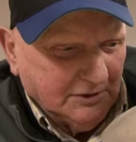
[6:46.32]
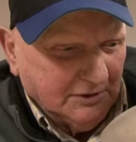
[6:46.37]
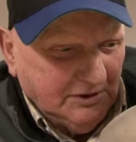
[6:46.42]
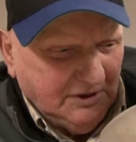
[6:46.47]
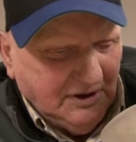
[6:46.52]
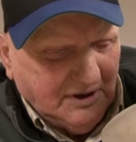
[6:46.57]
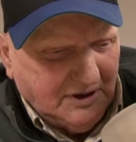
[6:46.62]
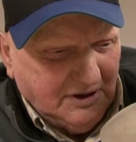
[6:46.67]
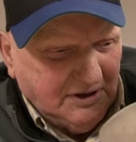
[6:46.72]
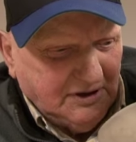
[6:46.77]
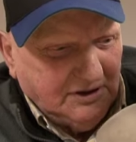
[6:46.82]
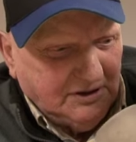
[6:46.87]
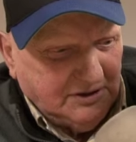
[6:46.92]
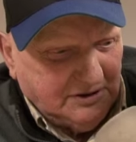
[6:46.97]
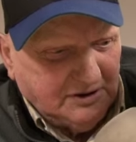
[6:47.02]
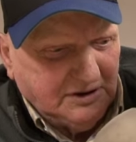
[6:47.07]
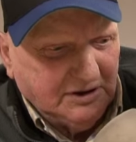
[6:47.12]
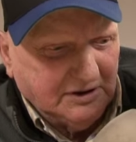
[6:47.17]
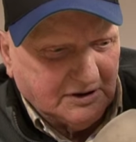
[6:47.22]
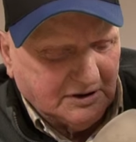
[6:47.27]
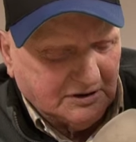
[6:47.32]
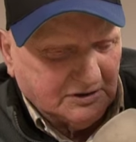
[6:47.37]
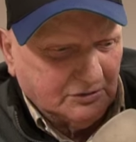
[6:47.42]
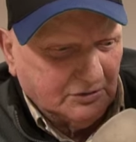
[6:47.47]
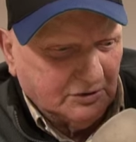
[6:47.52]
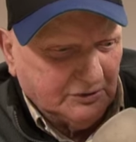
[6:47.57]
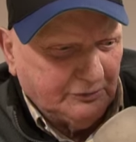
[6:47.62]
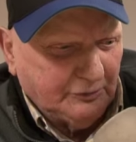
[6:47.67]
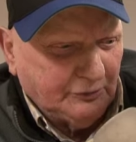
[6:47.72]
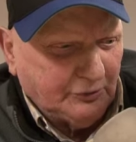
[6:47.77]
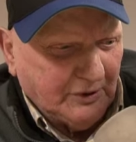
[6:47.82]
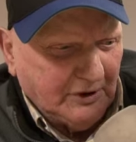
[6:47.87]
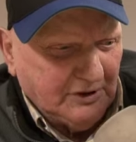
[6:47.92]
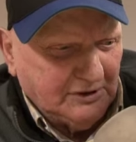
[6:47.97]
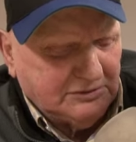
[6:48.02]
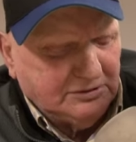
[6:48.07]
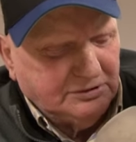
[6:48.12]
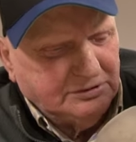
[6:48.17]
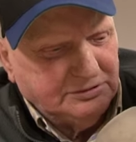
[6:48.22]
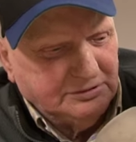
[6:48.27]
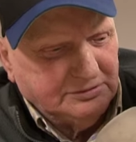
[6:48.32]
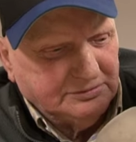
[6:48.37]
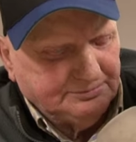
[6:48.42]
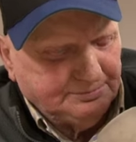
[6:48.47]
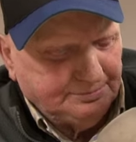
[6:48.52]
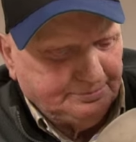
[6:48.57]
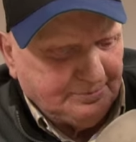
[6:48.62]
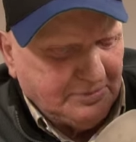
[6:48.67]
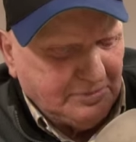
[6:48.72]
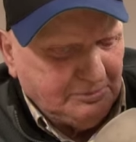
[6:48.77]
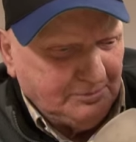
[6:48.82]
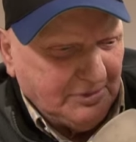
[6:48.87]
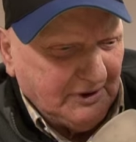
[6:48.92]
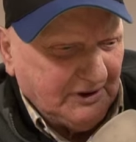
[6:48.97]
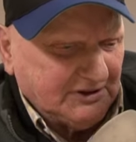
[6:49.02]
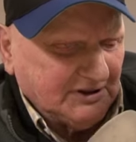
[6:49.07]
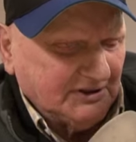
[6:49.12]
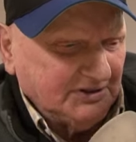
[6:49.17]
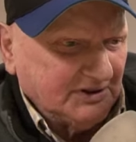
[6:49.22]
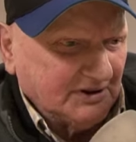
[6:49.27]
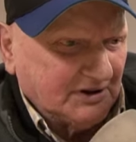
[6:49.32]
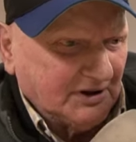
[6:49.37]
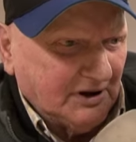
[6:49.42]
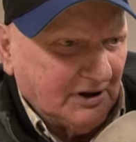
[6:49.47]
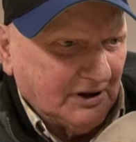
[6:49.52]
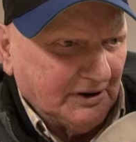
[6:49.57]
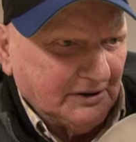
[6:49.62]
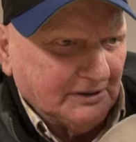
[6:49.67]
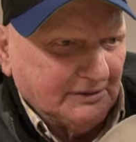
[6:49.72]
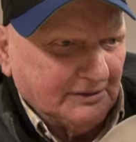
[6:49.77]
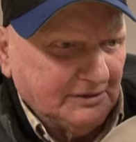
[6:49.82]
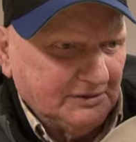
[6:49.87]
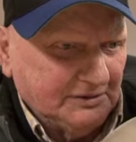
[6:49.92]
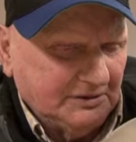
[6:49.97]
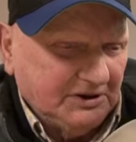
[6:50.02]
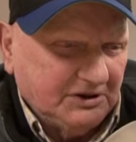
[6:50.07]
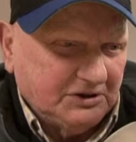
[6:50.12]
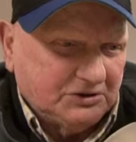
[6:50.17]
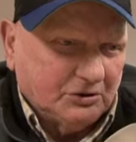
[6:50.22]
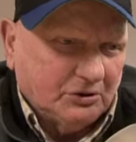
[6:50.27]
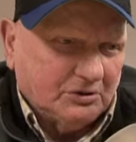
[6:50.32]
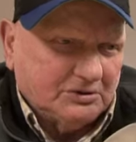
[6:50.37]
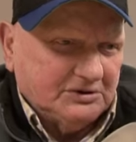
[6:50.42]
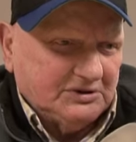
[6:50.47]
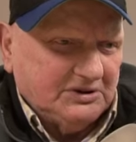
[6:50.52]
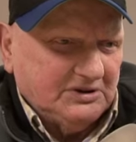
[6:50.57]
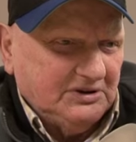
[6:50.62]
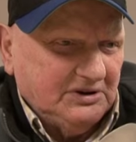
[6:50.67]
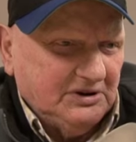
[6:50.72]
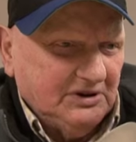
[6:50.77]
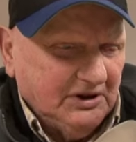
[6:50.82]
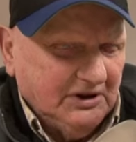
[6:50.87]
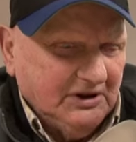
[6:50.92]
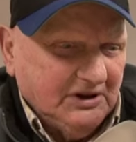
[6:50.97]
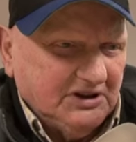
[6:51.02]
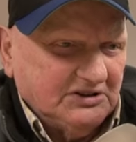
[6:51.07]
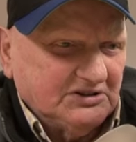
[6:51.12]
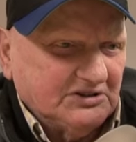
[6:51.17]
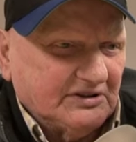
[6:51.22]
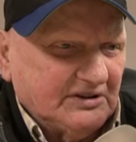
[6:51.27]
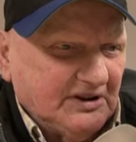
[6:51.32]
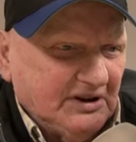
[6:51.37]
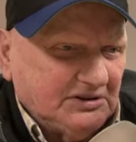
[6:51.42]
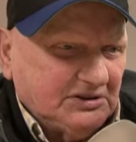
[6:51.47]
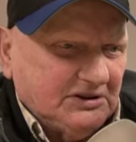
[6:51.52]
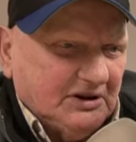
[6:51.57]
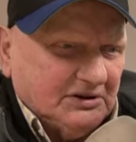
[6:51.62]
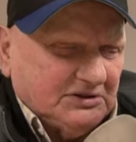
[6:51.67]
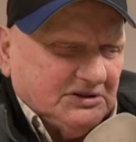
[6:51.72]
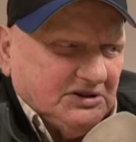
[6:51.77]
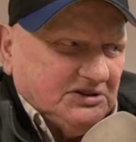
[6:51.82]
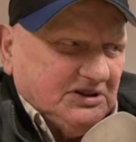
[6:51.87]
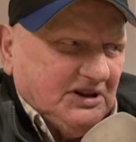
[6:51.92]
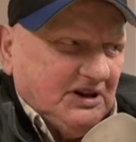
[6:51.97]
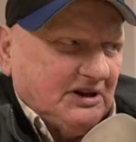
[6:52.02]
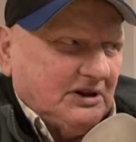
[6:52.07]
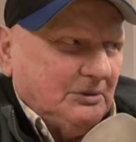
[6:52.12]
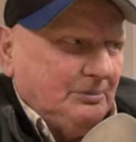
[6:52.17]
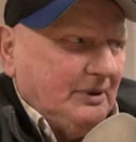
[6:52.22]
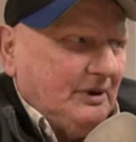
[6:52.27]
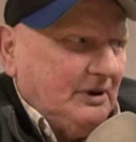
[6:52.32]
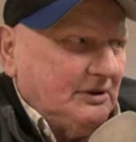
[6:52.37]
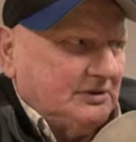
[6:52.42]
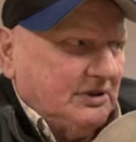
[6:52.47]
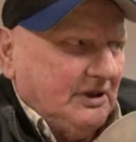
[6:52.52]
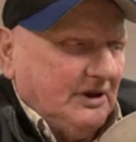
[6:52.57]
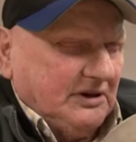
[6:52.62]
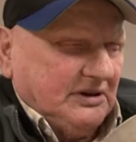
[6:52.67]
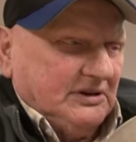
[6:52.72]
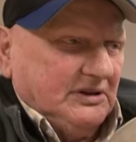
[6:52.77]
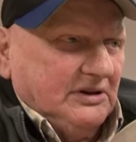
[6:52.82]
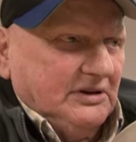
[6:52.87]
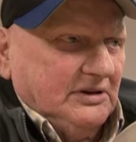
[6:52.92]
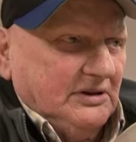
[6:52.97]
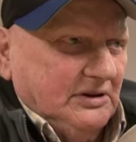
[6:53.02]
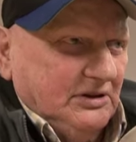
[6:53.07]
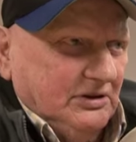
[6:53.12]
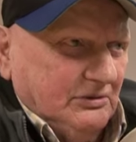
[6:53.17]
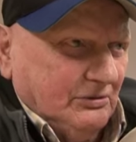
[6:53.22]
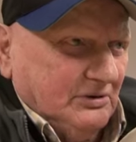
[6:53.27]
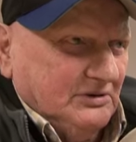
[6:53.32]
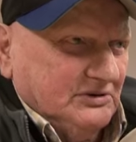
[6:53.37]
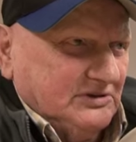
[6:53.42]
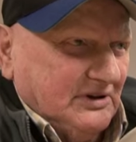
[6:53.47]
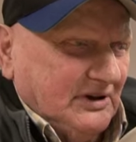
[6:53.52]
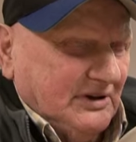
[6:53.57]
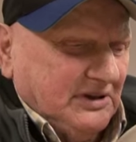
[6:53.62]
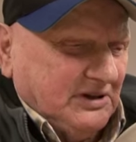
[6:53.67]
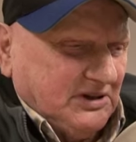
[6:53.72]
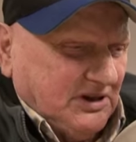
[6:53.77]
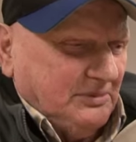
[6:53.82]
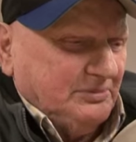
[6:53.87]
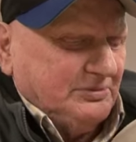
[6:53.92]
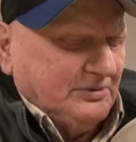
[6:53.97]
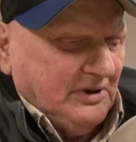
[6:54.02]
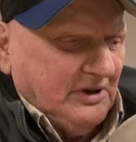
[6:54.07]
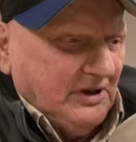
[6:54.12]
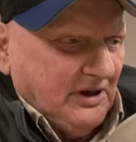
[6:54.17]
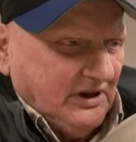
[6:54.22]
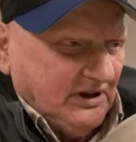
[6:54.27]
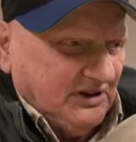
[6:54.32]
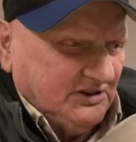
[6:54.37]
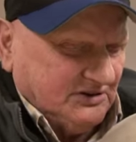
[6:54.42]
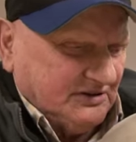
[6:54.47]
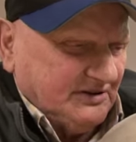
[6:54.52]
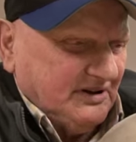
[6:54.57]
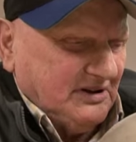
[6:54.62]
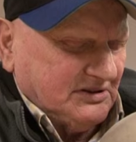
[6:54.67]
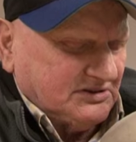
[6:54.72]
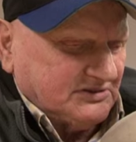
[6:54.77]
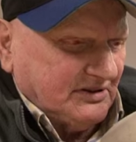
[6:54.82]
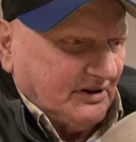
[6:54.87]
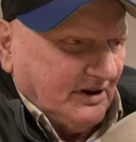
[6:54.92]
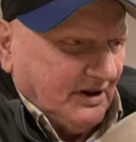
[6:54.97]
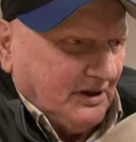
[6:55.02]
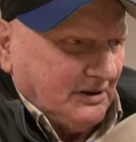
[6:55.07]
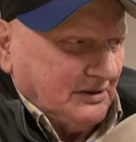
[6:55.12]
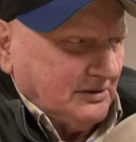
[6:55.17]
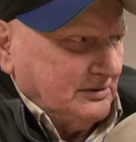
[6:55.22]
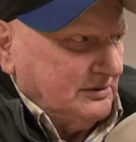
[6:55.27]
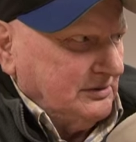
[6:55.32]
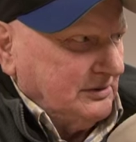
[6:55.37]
Yeah, he, he got a good belt, belt on the collar, and he took it, and he's a great dog to take a belt. Like, he, he runs on, he keeps, he's a great trier.